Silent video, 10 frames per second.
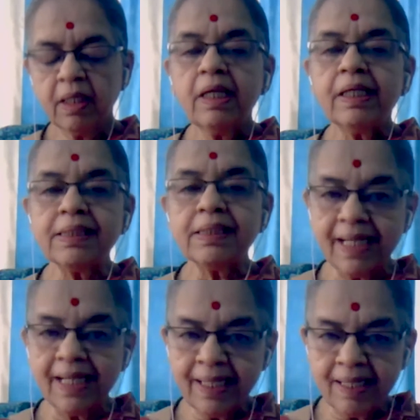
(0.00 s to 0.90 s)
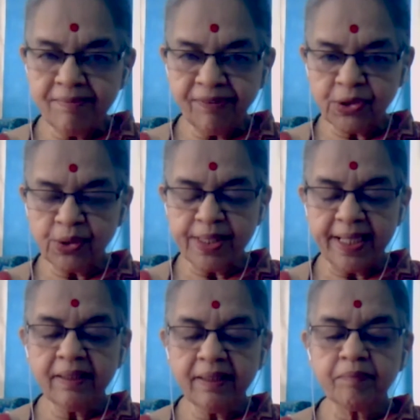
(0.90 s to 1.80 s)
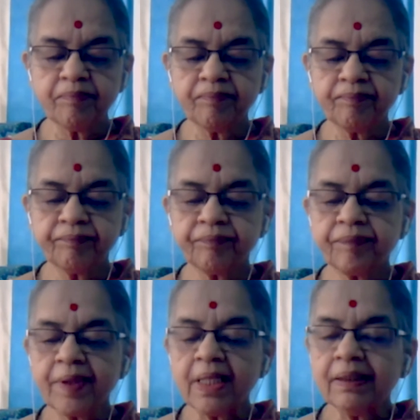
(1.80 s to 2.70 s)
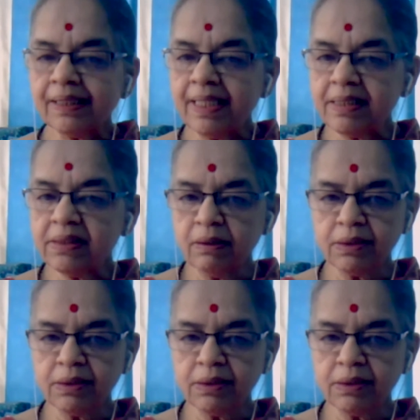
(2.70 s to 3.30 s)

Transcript: It's rather unfortunate that there is no